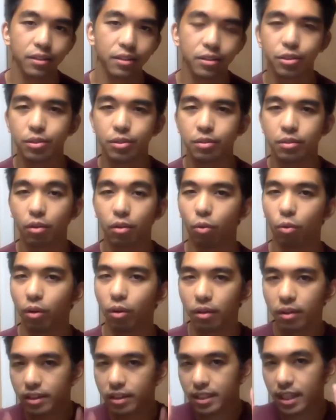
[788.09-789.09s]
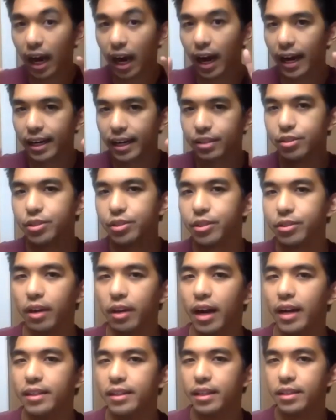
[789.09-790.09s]
to your
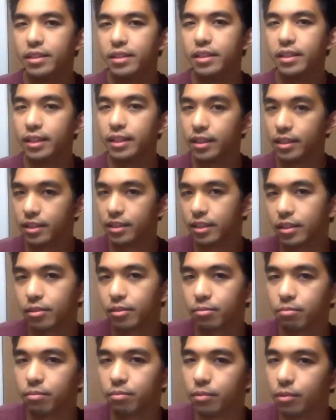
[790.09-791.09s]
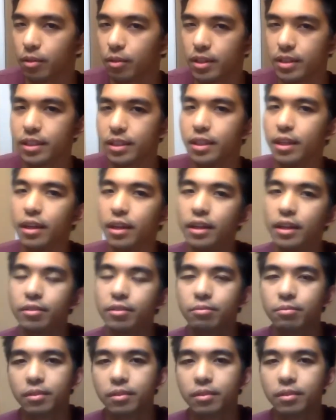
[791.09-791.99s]
identity. Is it or is it not?